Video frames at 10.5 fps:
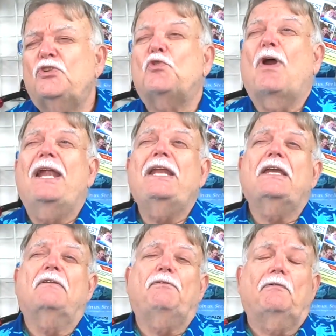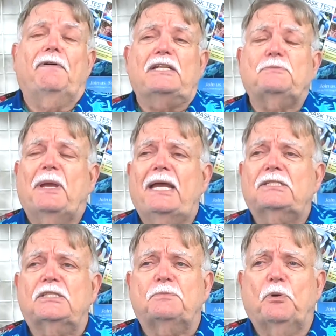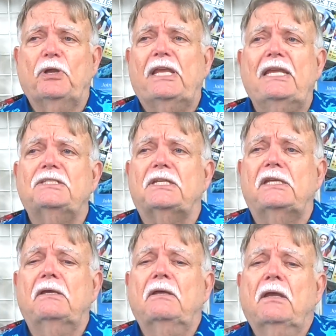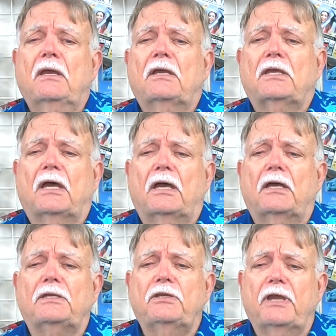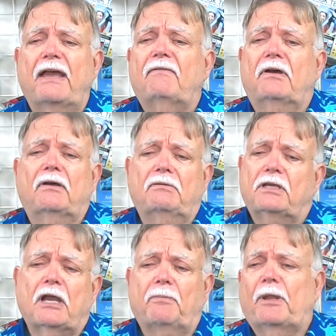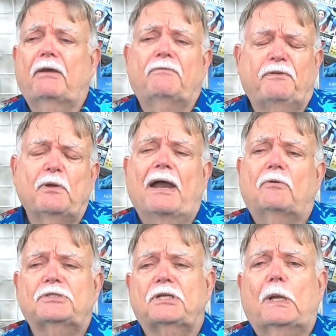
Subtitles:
Training in a full face mask is pretty easy. You have a few hours of